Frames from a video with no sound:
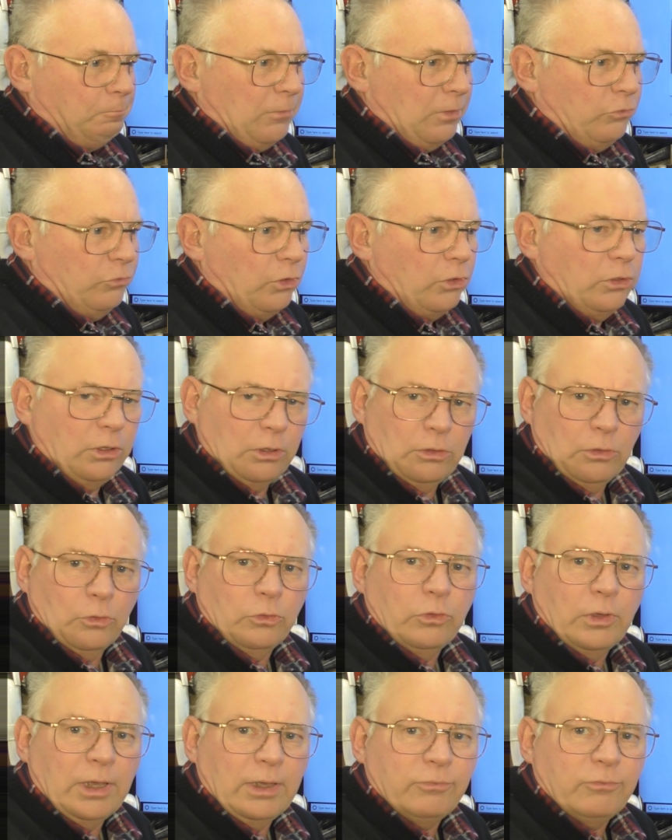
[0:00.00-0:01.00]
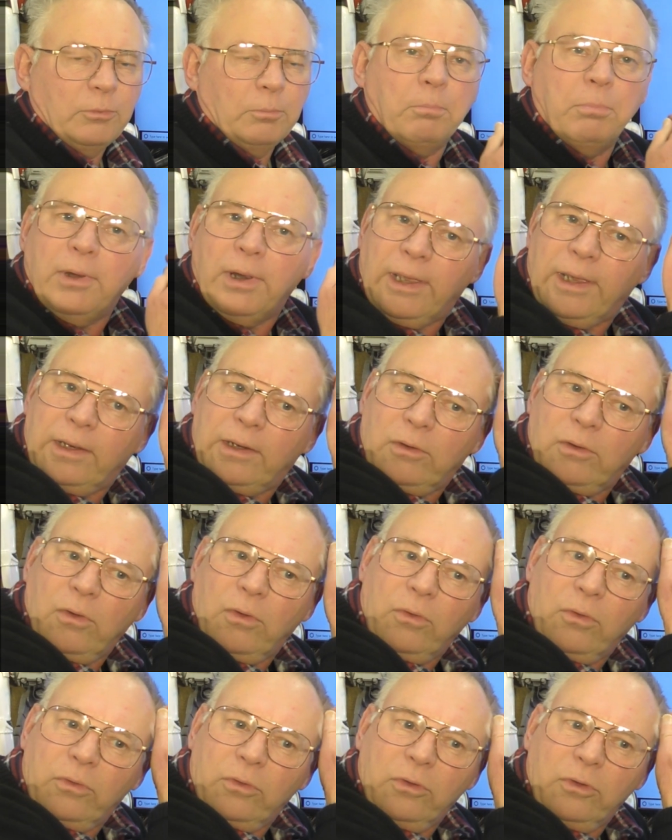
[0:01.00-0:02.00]
So you know, you have to plan
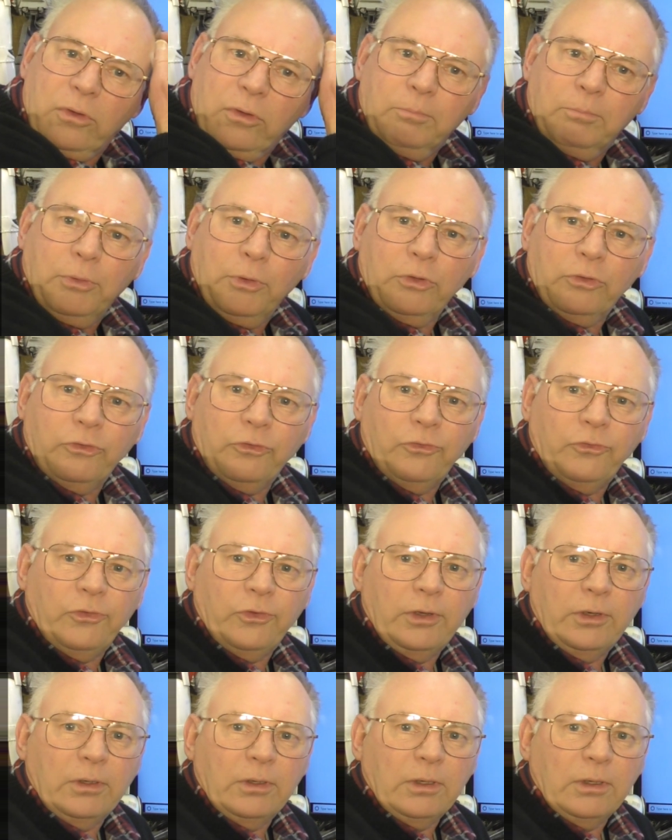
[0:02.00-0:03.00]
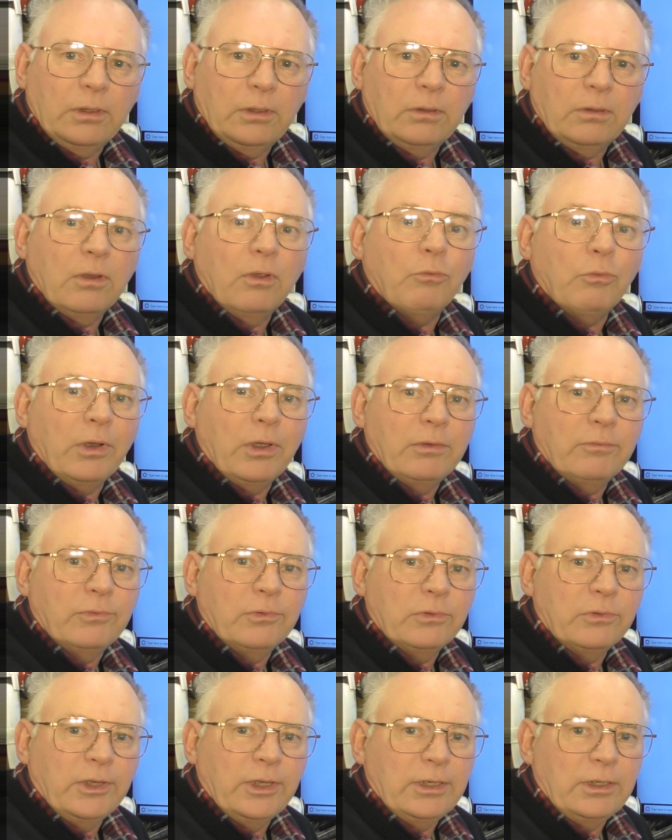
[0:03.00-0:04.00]
on purchasing and
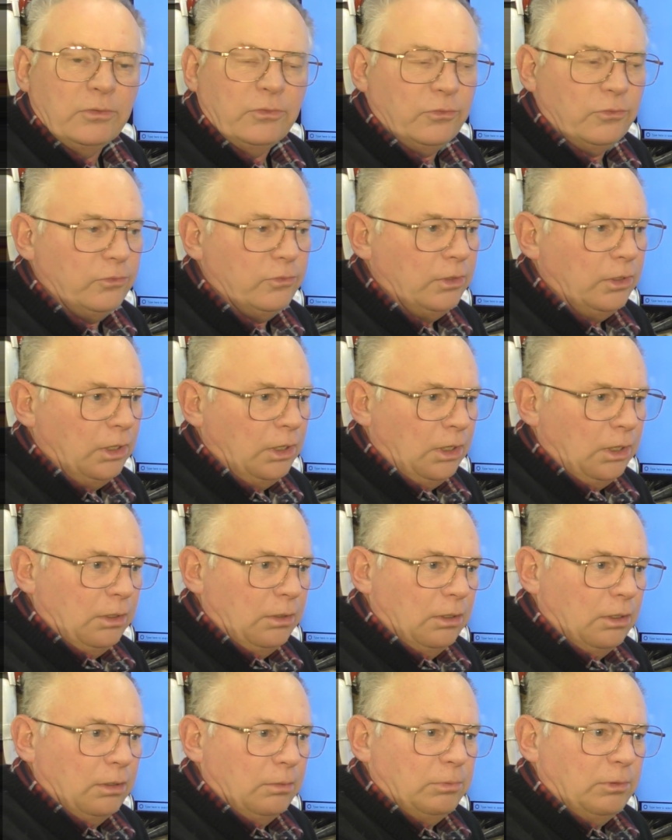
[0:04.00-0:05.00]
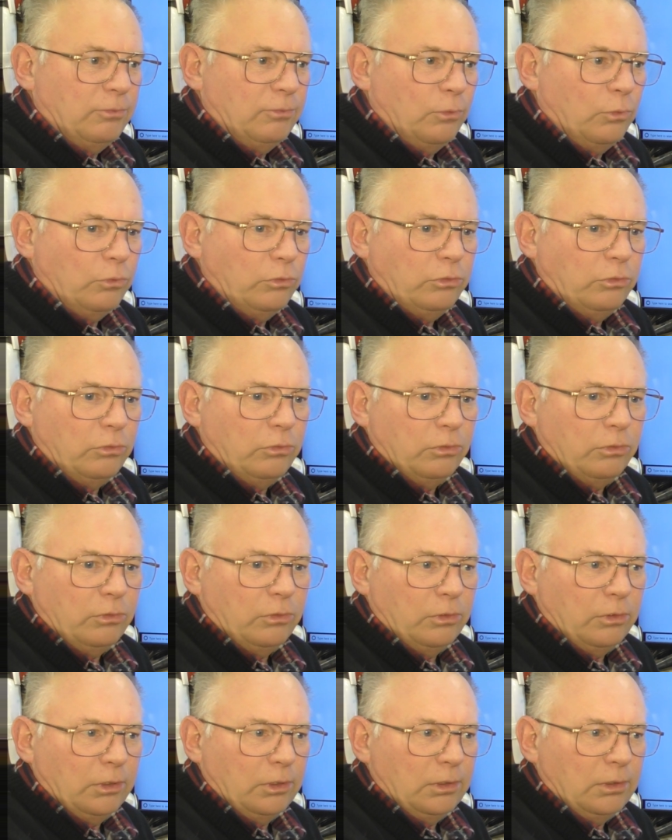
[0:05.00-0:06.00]
arrival dates before you
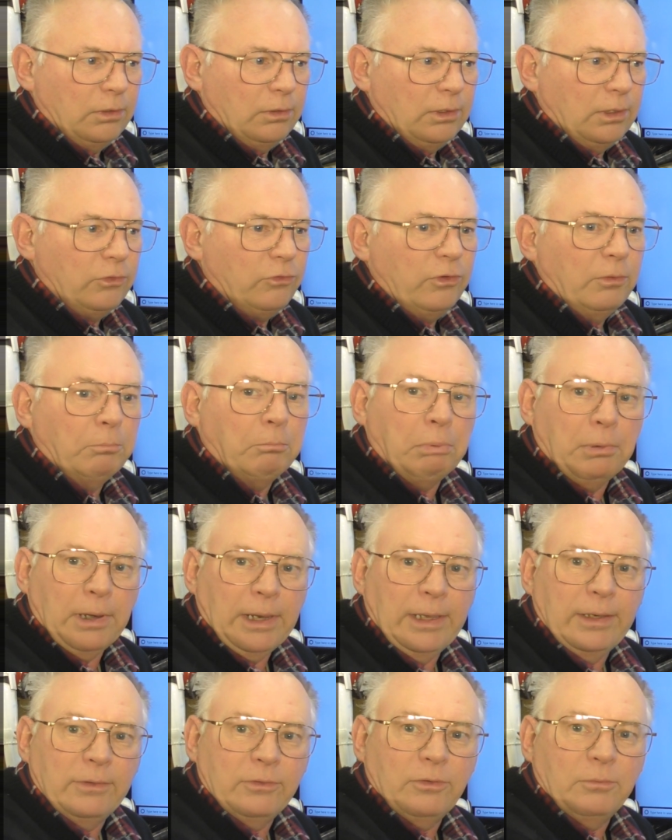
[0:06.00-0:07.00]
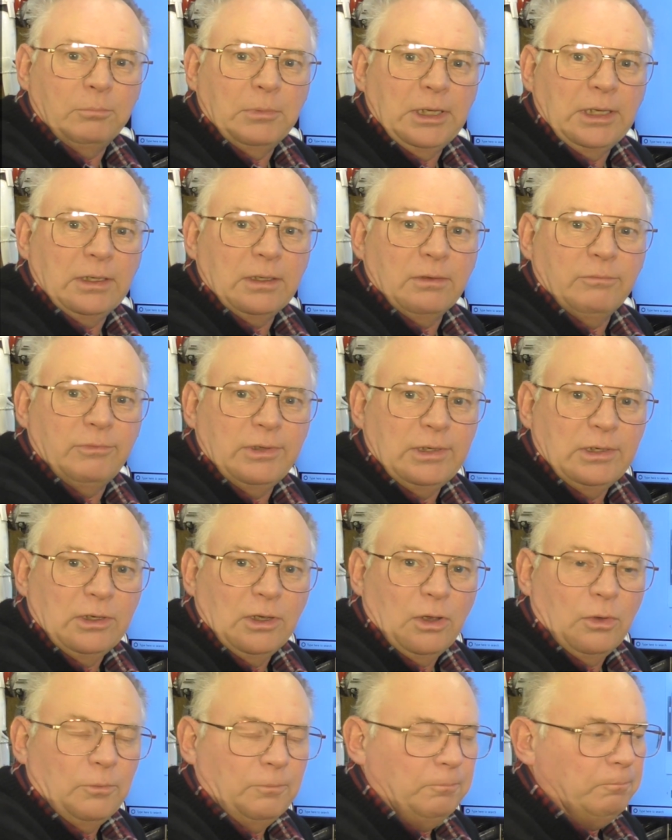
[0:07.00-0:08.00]
can actually plan to make a
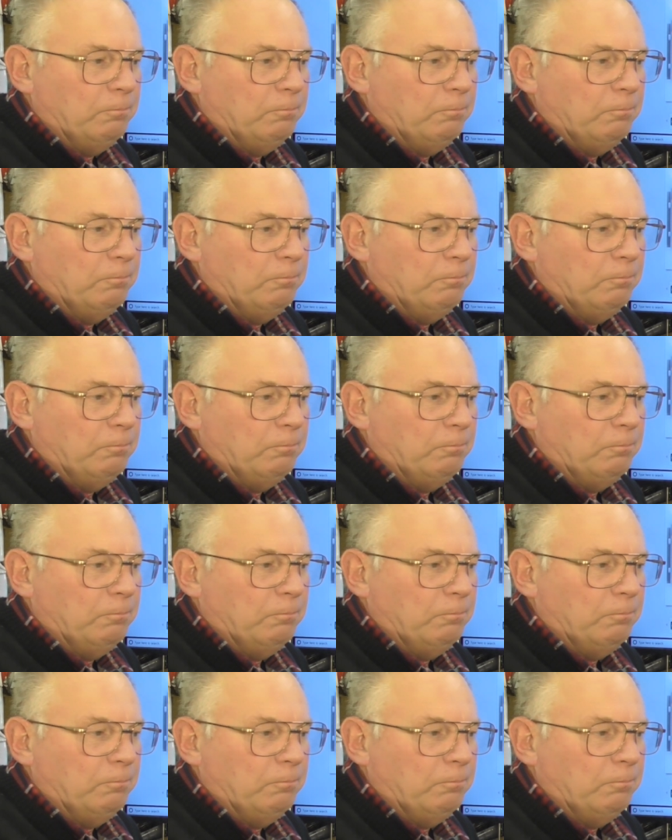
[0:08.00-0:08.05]
video.